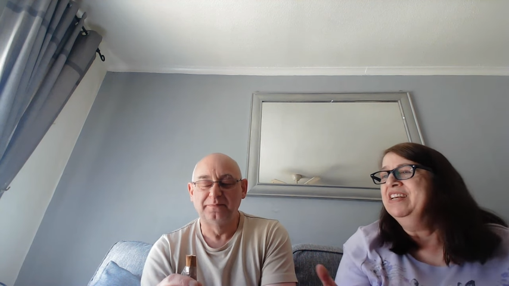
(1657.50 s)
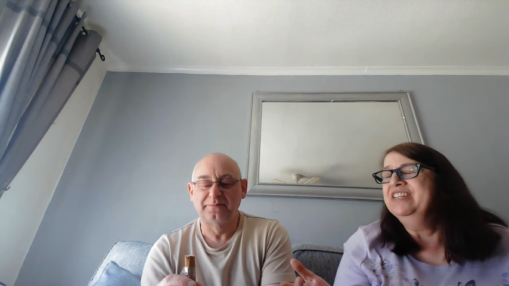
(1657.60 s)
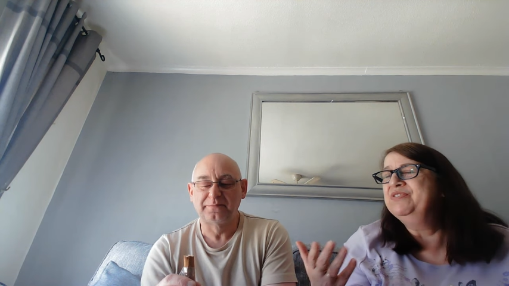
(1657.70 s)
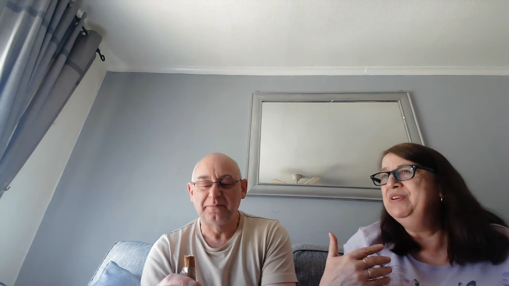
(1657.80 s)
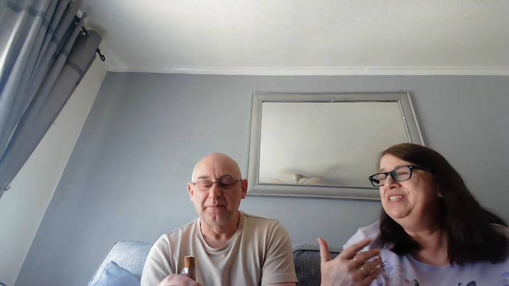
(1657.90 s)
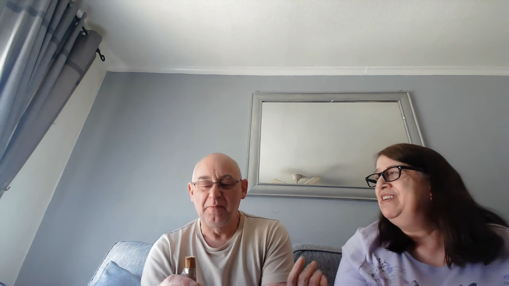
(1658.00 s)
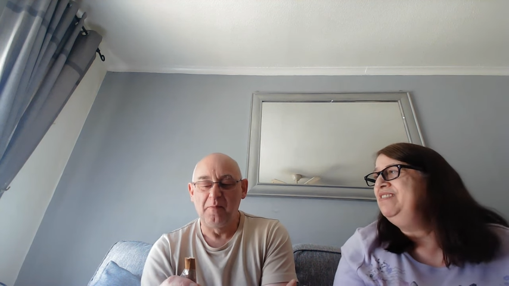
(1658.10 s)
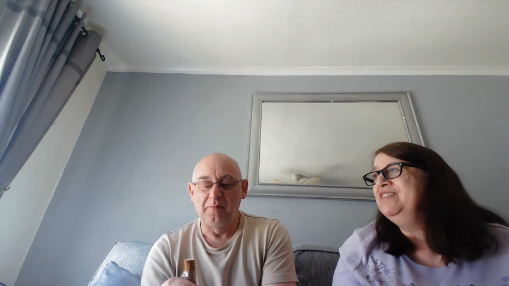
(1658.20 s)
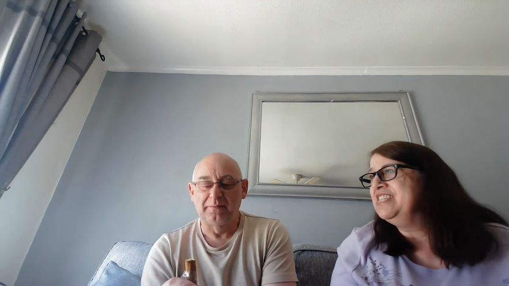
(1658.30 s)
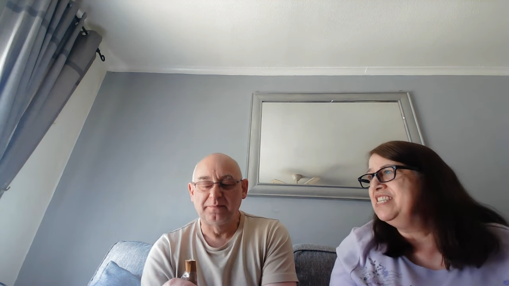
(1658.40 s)
Speaker 1: so we don't like
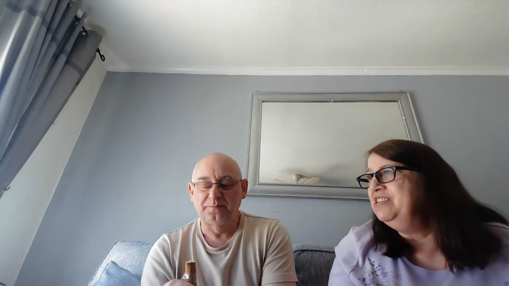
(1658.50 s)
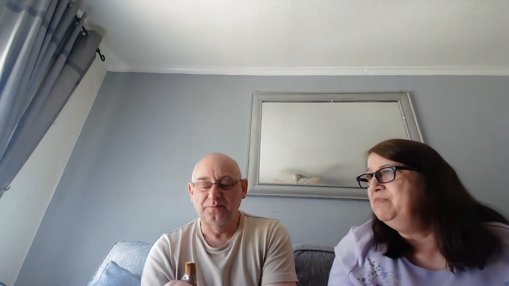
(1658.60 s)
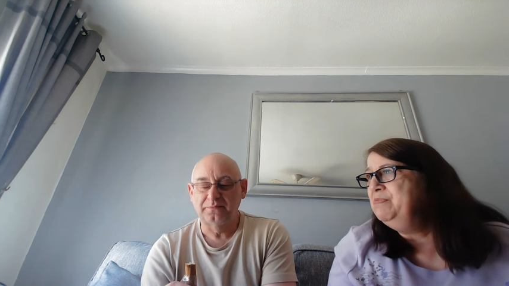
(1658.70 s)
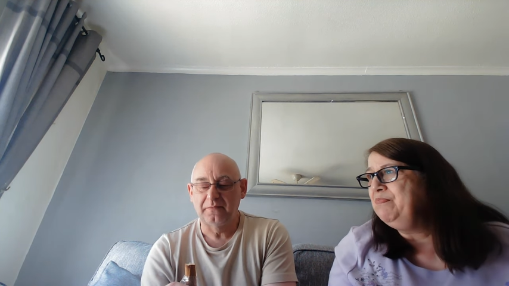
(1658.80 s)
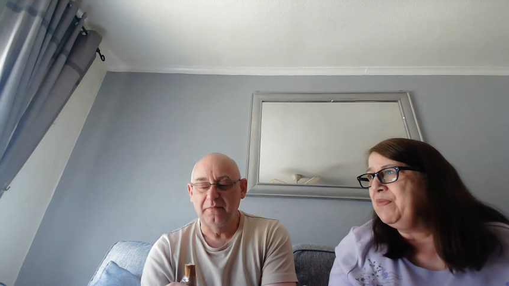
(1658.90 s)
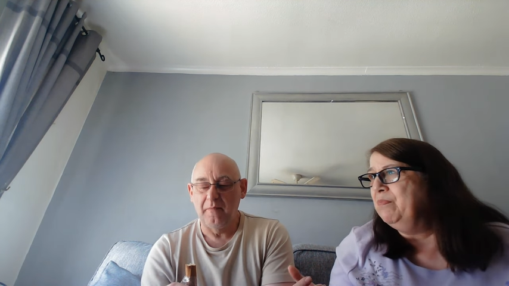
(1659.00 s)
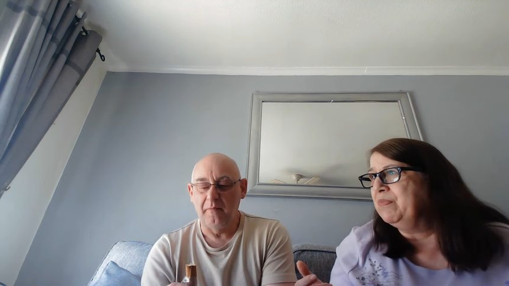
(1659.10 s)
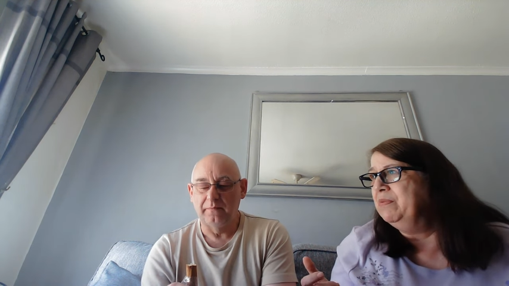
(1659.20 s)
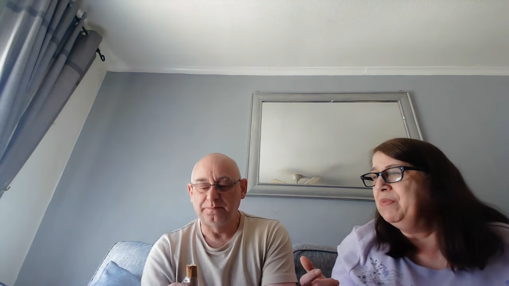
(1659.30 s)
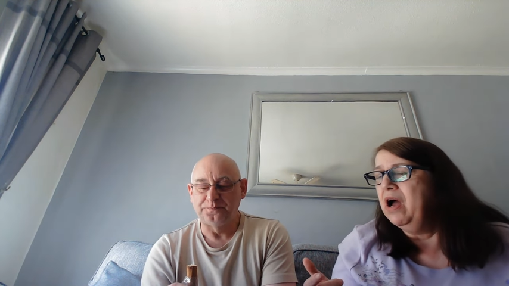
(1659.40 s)
cinnamon.
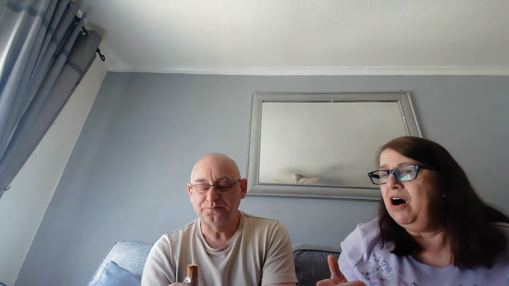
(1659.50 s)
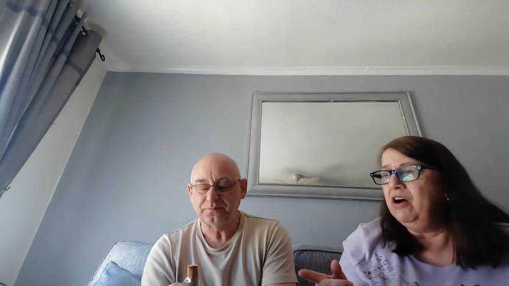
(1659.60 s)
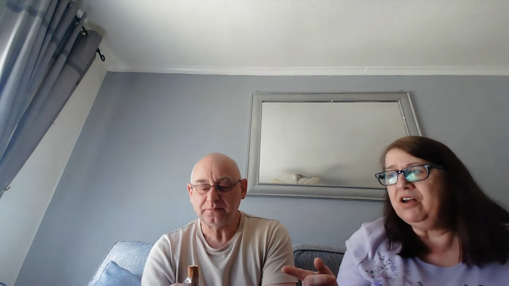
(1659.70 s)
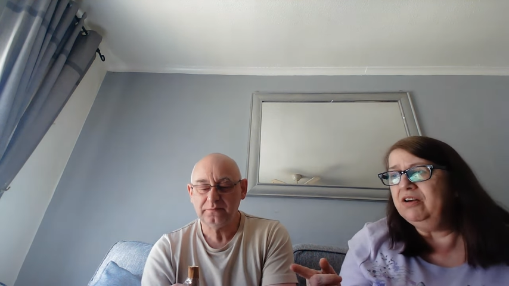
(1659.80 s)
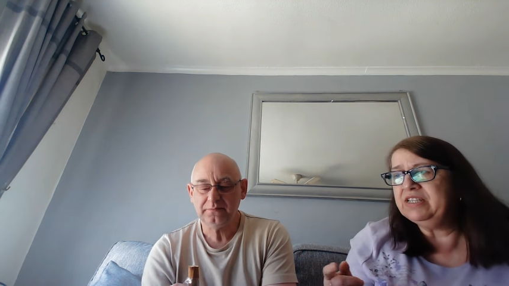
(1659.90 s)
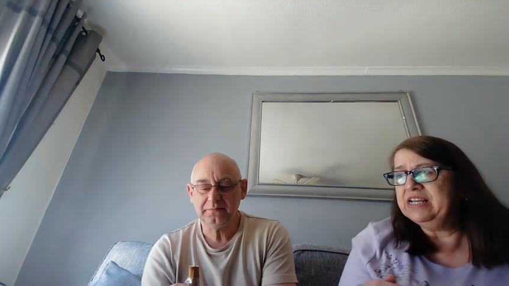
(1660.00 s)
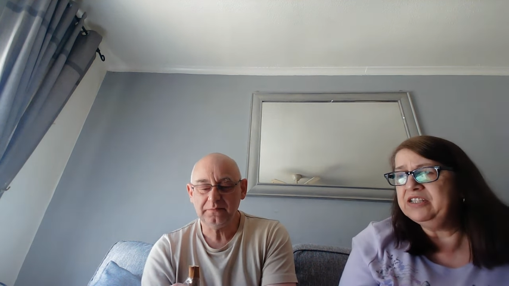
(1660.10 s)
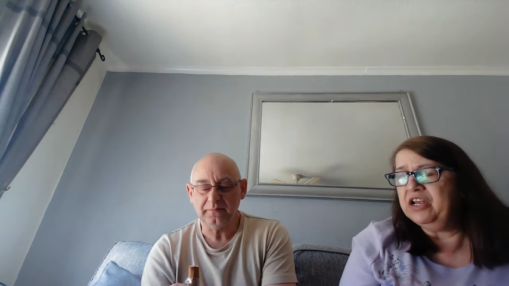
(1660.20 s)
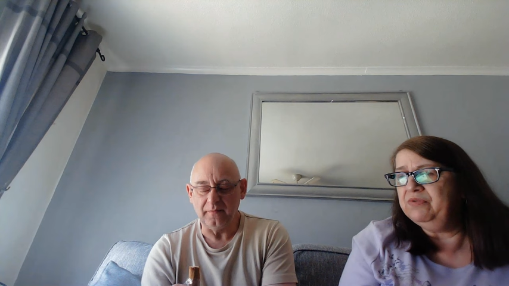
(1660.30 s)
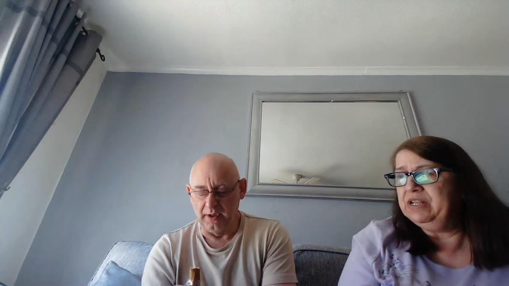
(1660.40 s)
I can't taste no
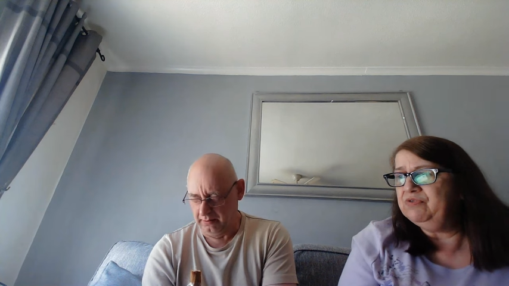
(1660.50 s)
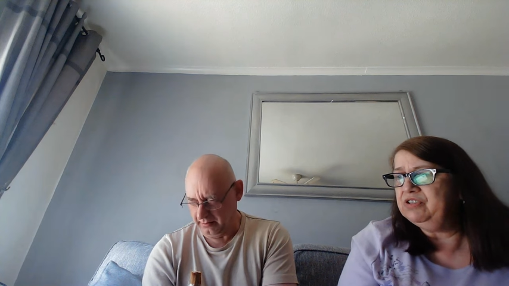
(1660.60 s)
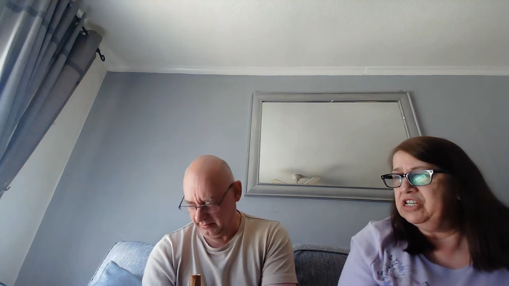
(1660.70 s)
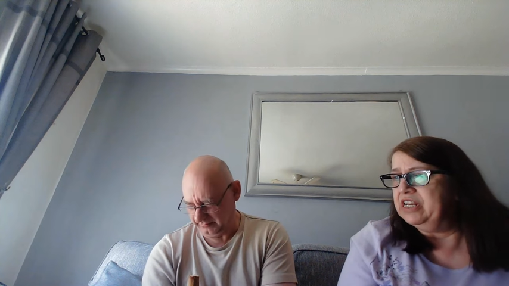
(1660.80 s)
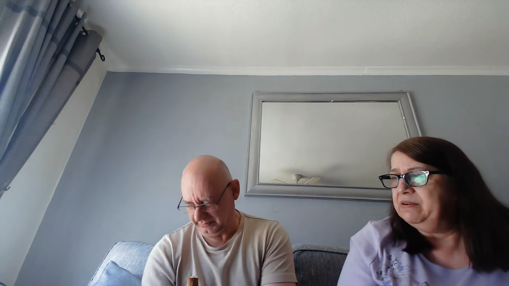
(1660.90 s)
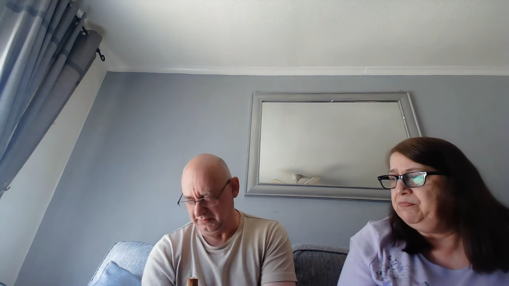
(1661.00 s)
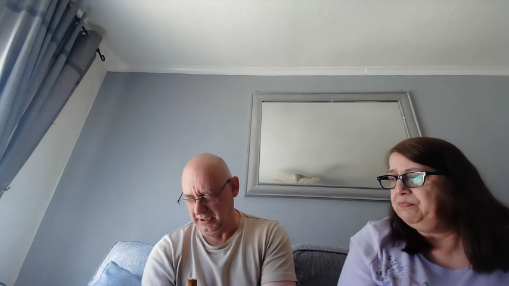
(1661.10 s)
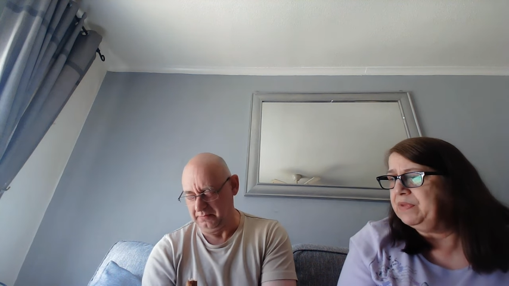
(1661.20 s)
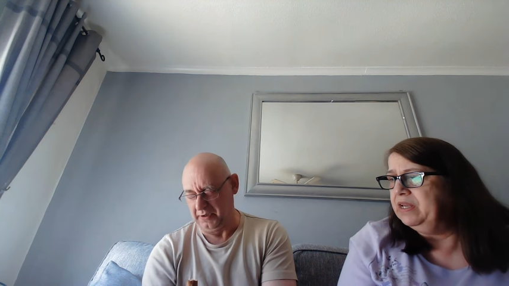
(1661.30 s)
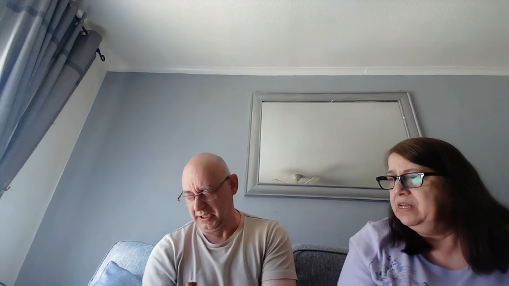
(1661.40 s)
licorice in
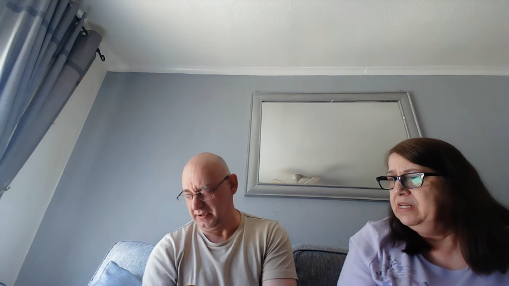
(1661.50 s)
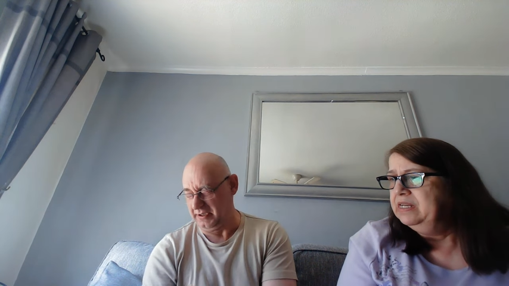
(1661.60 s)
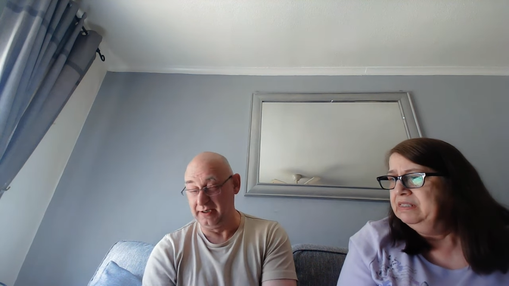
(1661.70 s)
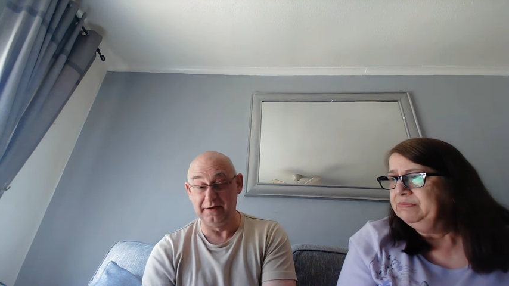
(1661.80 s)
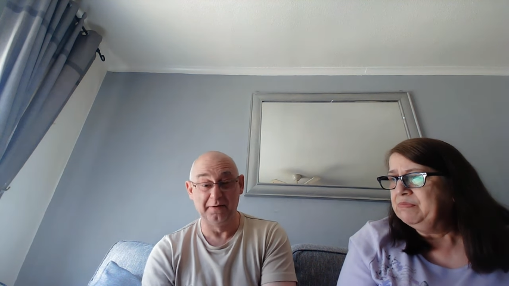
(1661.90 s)
that.